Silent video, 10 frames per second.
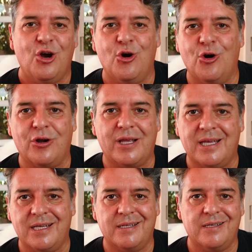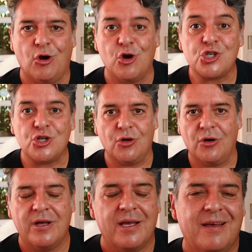or in
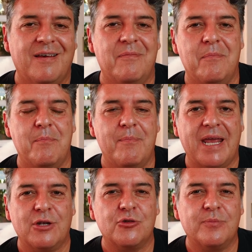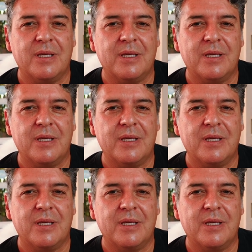Oslo may not